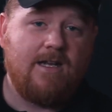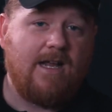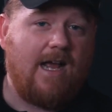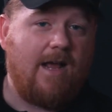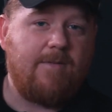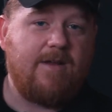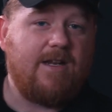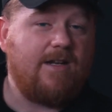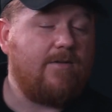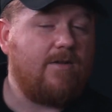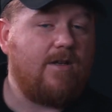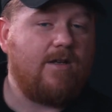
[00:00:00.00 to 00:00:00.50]
I
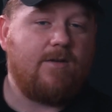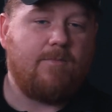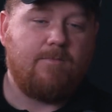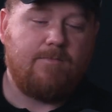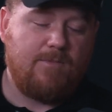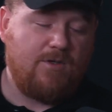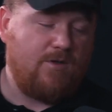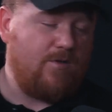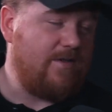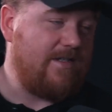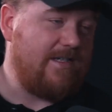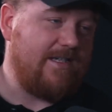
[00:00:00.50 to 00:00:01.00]
mean,
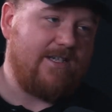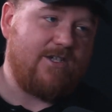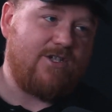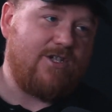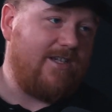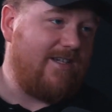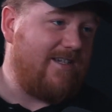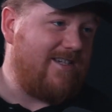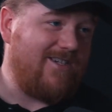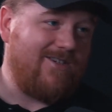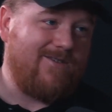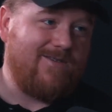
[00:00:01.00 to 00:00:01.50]

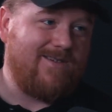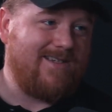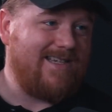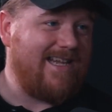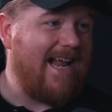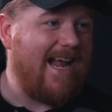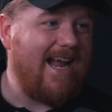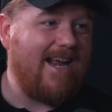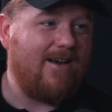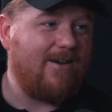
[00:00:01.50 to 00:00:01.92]
musicians use that